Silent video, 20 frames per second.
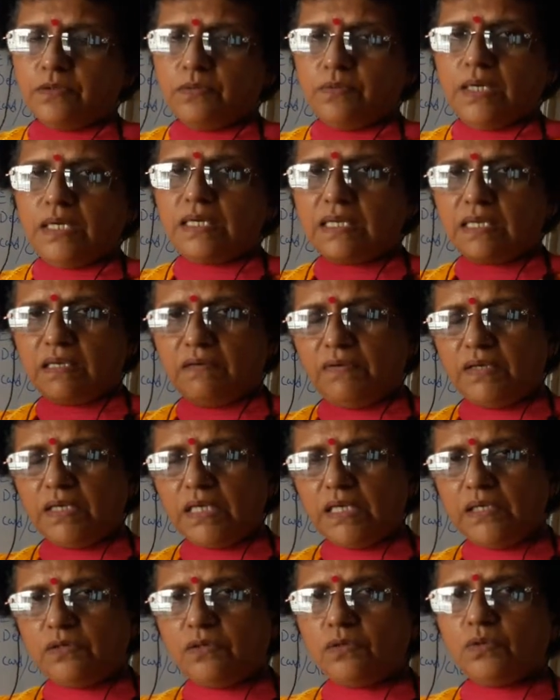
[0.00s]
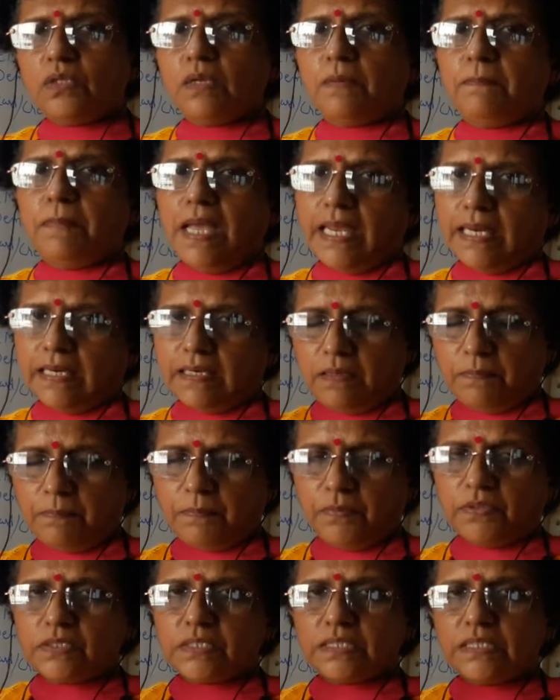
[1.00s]
you are giving it to the bank,
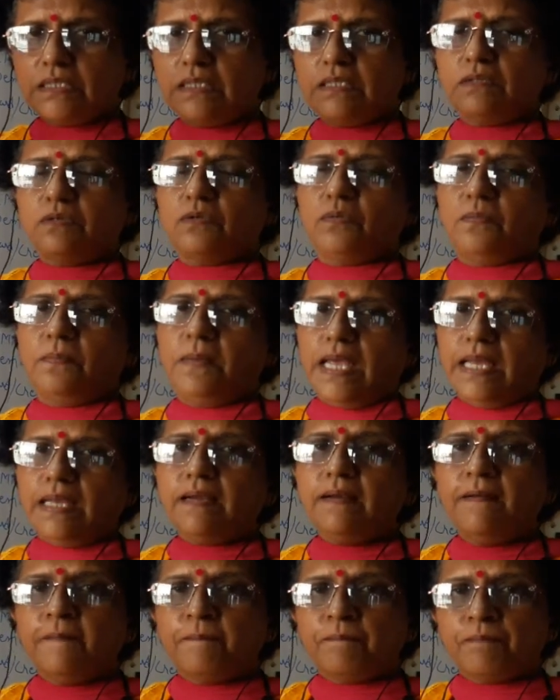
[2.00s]
deposit into bank,